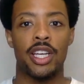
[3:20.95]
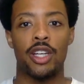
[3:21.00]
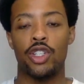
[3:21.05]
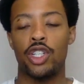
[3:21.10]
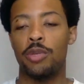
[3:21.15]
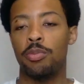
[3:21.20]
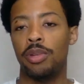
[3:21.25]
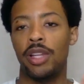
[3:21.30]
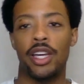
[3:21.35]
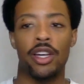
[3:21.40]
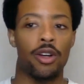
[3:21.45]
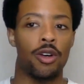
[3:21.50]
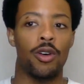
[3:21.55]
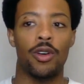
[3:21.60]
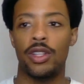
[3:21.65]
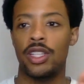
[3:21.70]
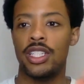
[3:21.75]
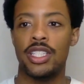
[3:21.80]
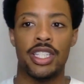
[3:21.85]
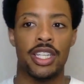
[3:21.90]
how she played
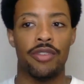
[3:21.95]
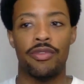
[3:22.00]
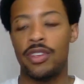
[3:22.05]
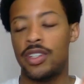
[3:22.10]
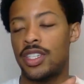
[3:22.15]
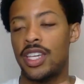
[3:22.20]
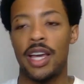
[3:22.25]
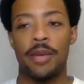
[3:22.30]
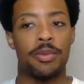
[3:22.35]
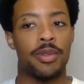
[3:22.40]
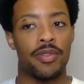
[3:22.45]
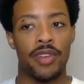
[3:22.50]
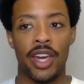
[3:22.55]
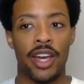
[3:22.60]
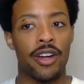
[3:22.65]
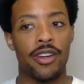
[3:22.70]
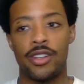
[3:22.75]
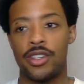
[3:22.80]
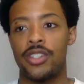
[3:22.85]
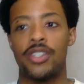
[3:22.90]
all these different types of
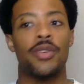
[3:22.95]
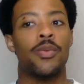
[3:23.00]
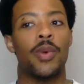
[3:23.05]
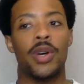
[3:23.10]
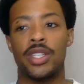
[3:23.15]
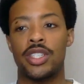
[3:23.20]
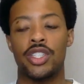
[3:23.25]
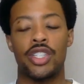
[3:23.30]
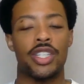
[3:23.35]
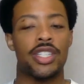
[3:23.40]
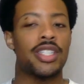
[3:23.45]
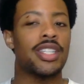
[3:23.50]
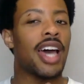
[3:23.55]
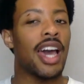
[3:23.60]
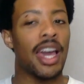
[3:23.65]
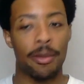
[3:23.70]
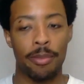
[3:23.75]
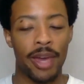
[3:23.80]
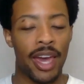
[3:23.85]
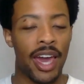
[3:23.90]
characters and wasn't just
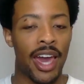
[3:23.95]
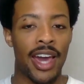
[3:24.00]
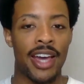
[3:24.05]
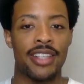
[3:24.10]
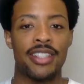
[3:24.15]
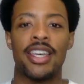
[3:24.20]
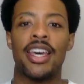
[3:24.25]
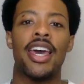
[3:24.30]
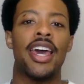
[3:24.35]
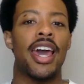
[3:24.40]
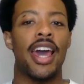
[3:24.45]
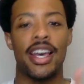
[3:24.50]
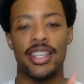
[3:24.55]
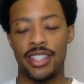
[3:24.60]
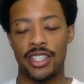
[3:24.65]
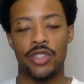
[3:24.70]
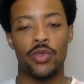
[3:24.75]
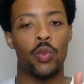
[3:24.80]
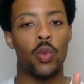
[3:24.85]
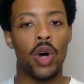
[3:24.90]
typecast as
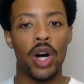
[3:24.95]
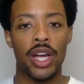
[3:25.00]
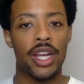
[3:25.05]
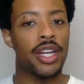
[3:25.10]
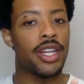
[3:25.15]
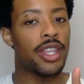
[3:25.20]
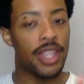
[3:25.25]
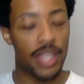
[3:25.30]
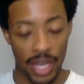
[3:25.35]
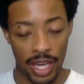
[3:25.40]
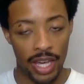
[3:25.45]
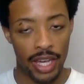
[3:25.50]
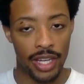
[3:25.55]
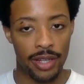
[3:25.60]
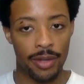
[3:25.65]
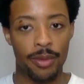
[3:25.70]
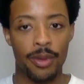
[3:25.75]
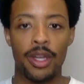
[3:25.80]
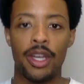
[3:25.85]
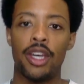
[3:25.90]
this one thing.